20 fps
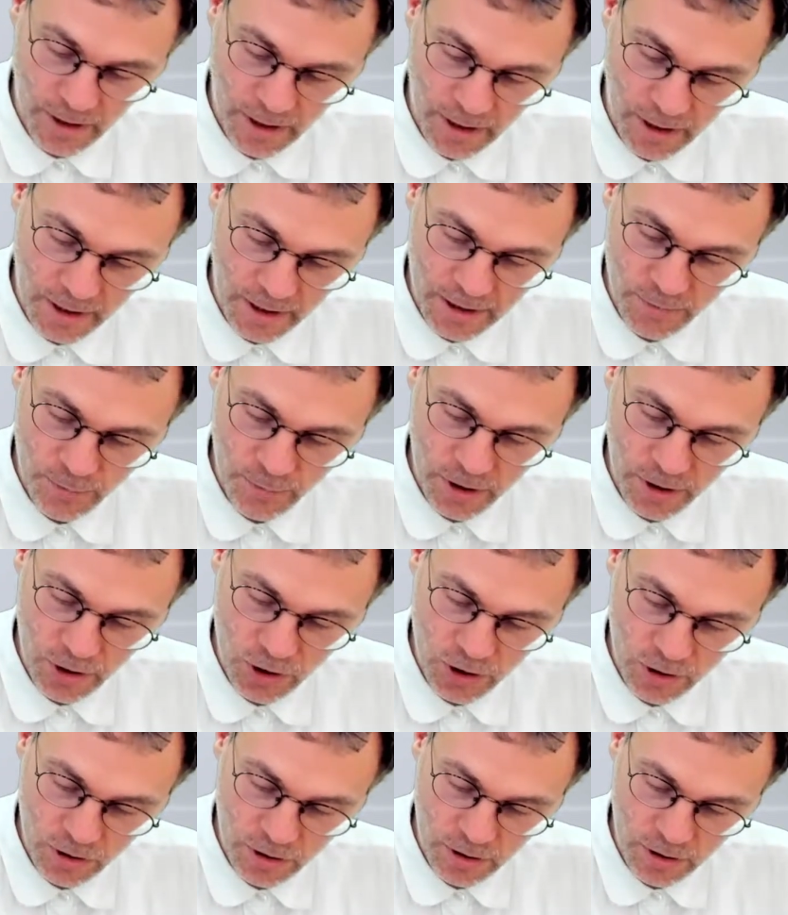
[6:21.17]

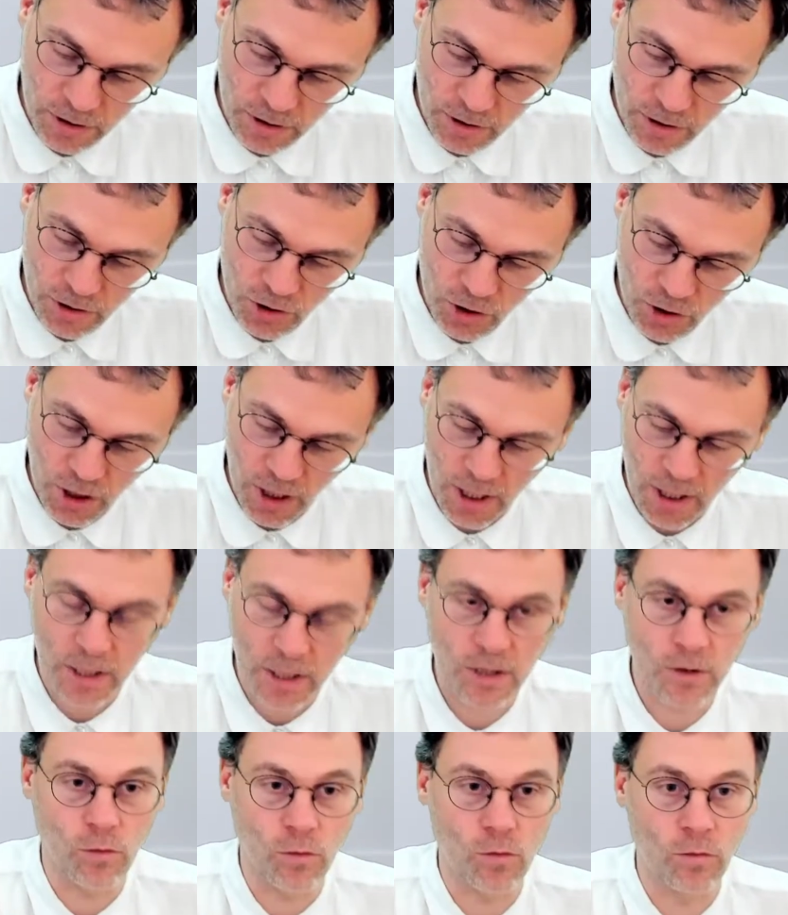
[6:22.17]
exponential
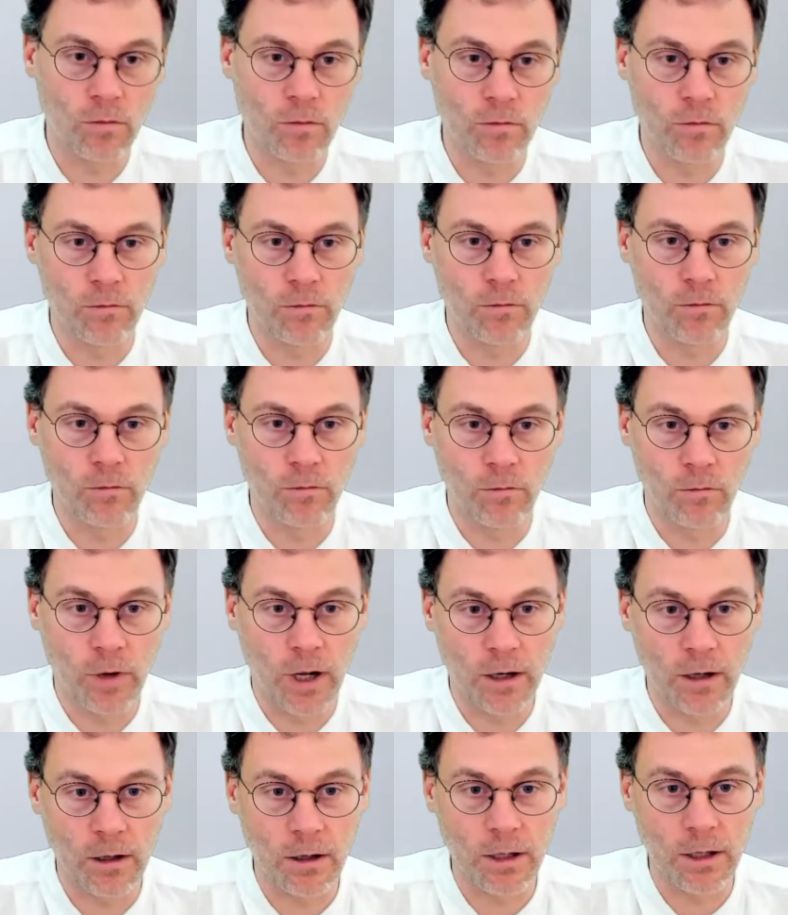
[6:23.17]
j.
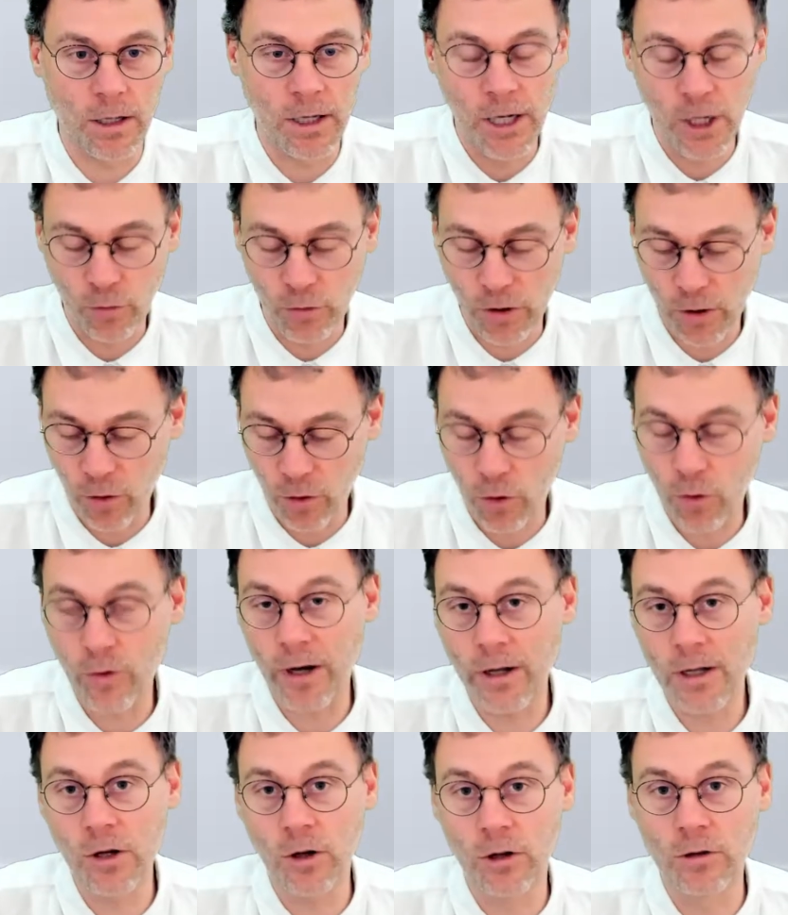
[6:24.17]
Well, here we're
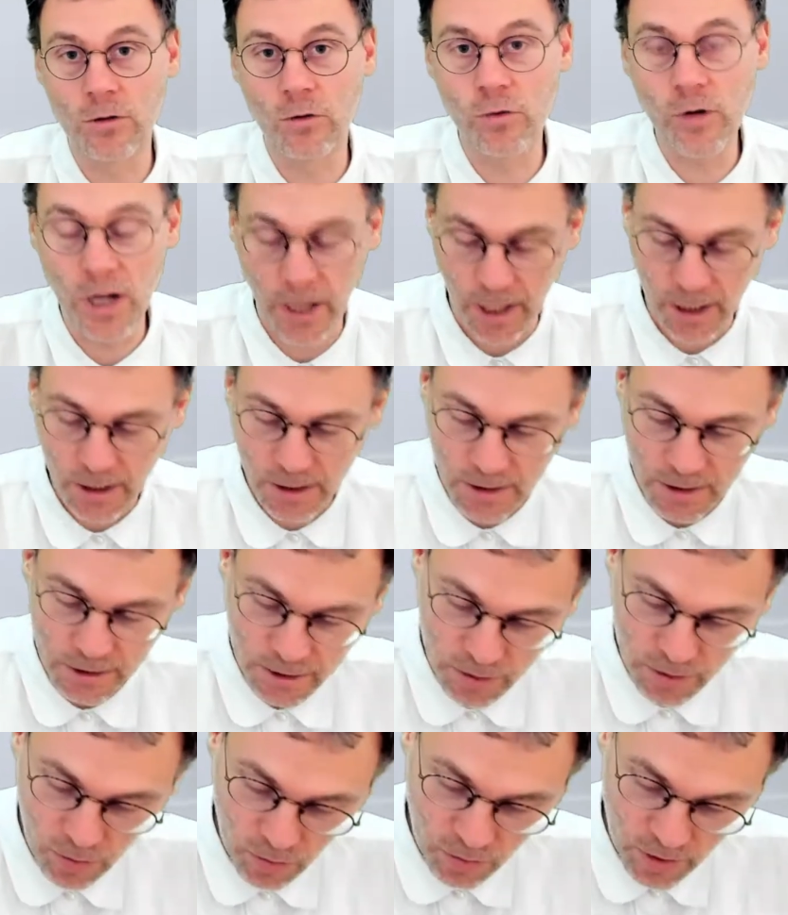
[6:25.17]
already on the real axis,
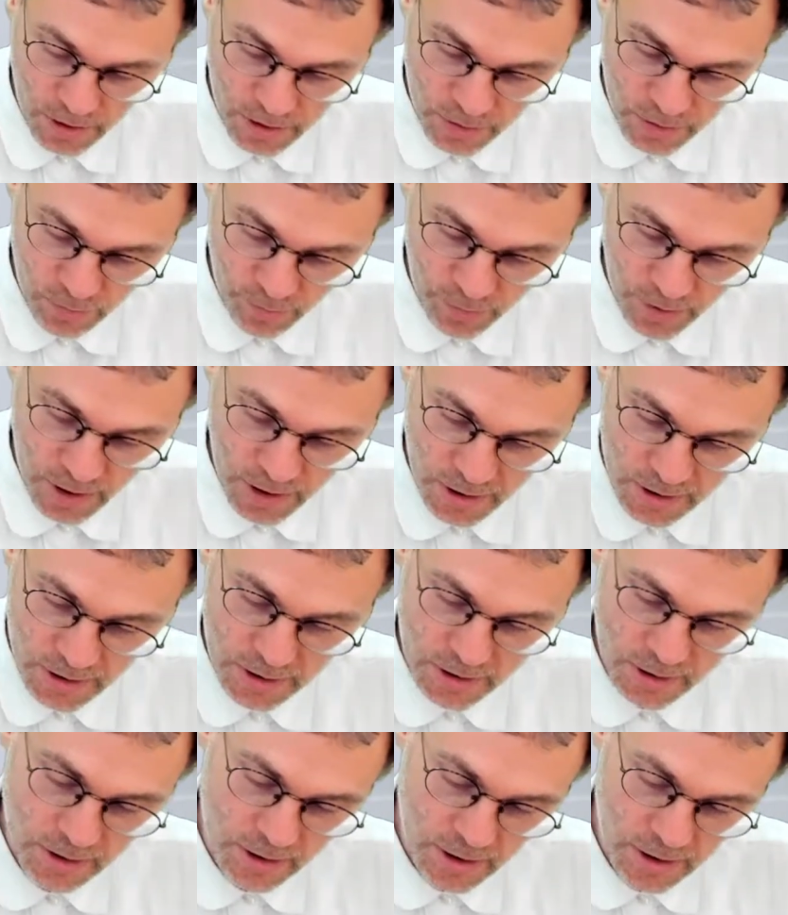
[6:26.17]
so let's
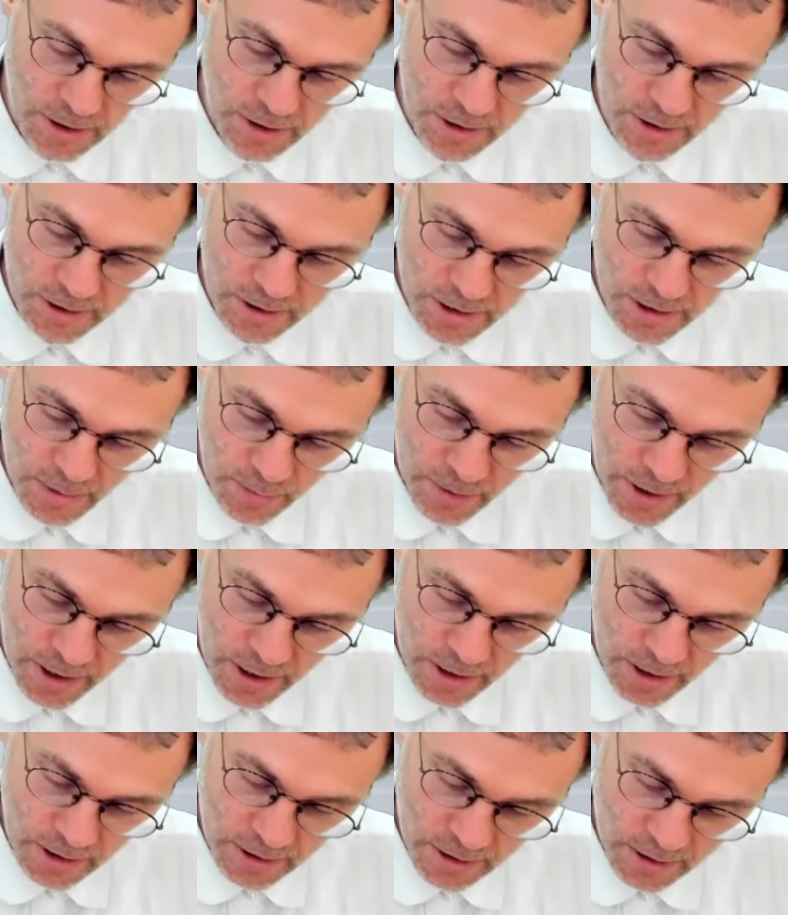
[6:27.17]
replace the z by
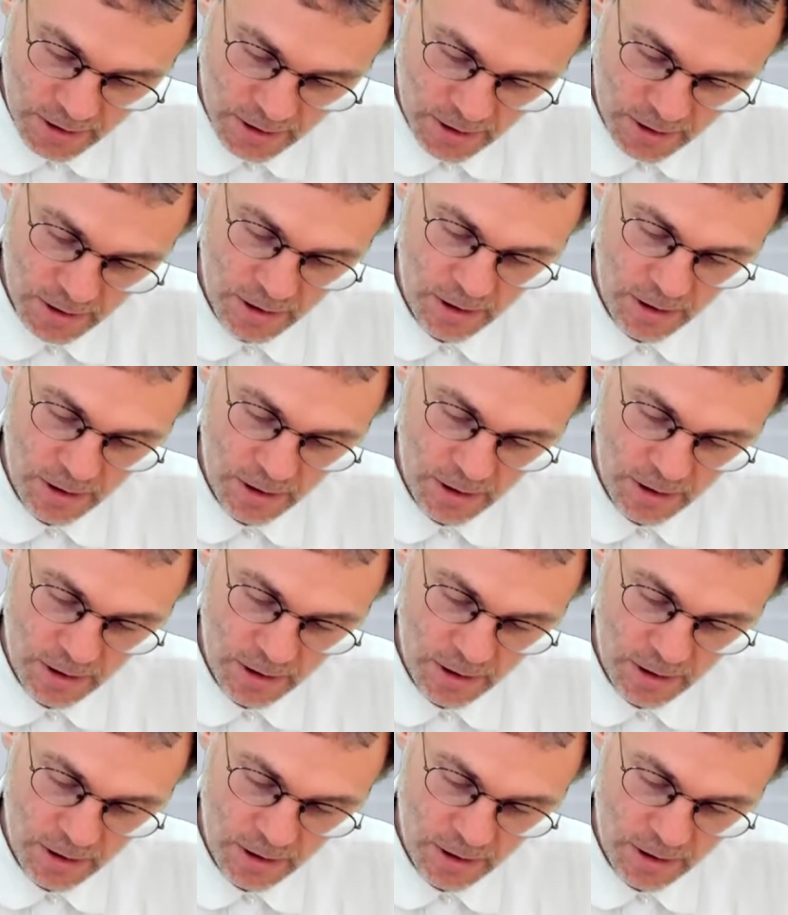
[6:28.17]
x.